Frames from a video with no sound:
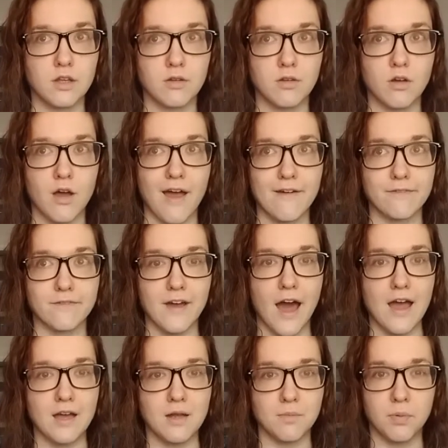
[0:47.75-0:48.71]
have
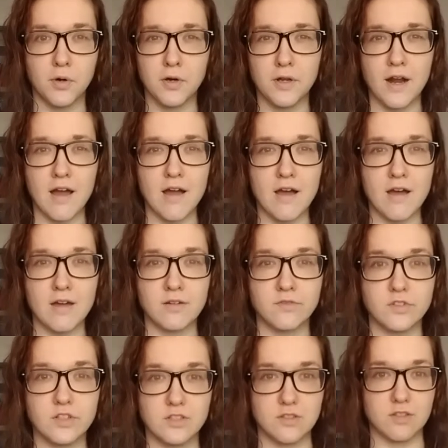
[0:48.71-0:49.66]
gotten put on
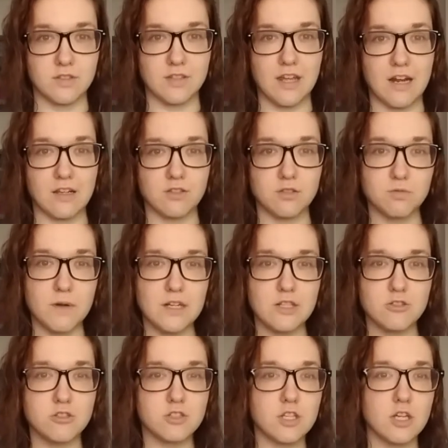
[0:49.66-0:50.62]
versus getting
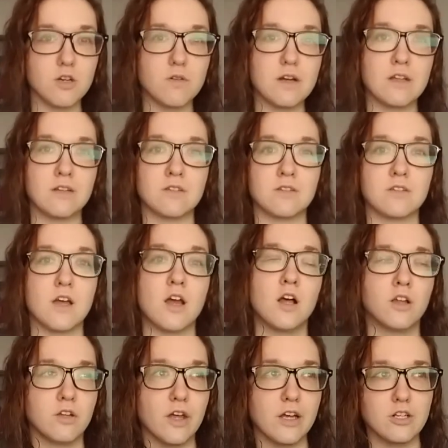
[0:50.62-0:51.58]
switched to, and
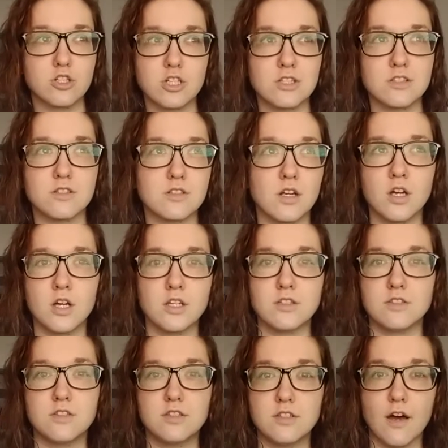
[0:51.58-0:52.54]
just
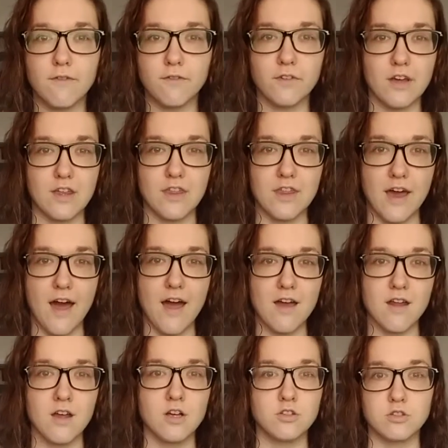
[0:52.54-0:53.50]
stuff like that.
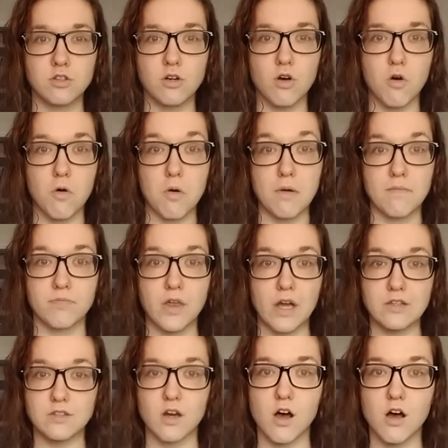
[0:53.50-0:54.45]
So
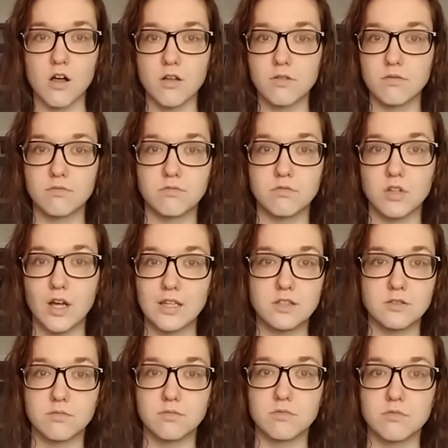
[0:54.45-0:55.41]
that's all.
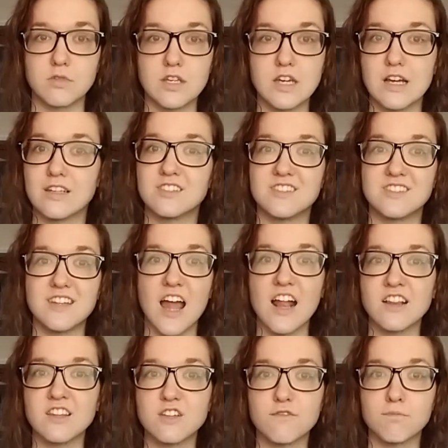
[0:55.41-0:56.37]
That's the
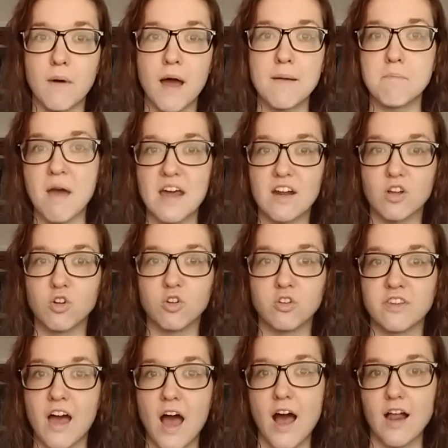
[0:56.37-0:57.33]
extent of my medical
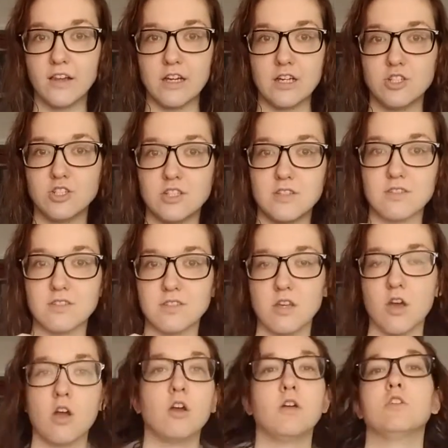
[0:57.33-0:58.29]
knowledge, is
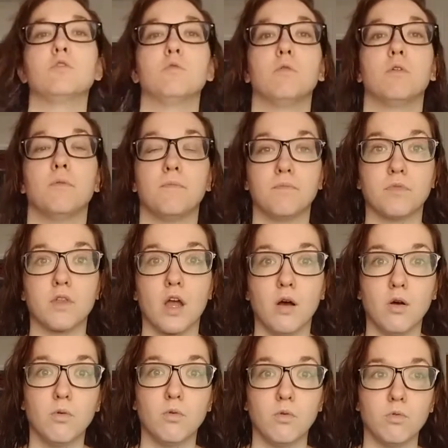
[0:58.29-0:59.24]

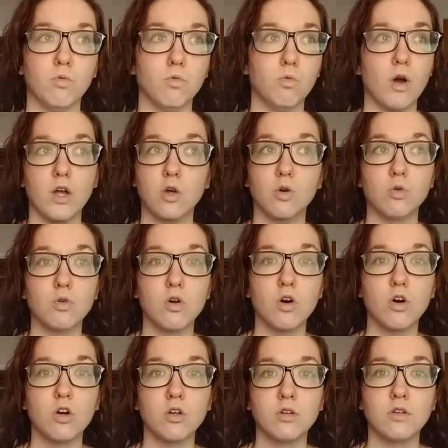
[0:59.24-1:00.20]
what
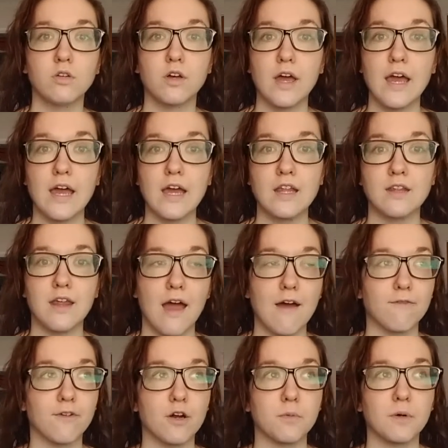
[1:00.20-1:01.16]
Google and that
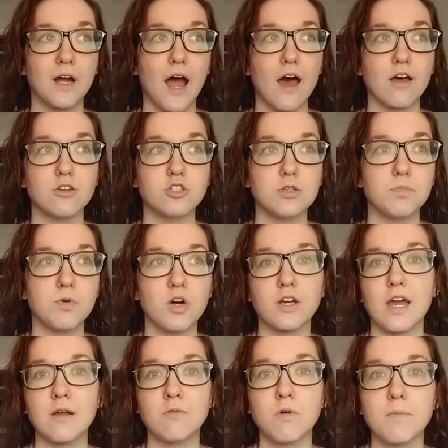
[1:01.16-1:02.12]
pharmacology
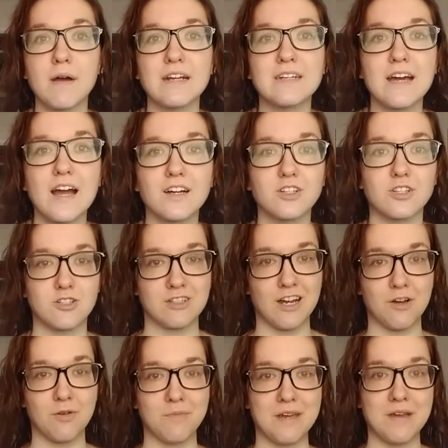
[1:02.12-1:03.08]
book and what my doctors
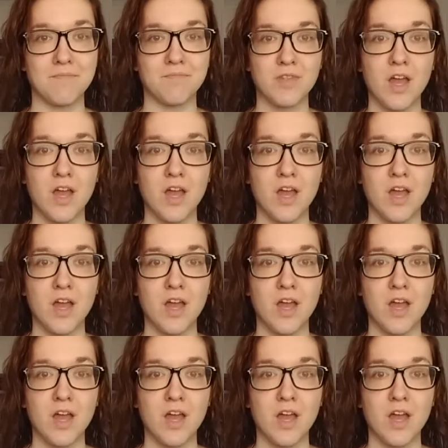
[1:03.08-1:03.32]
tell me.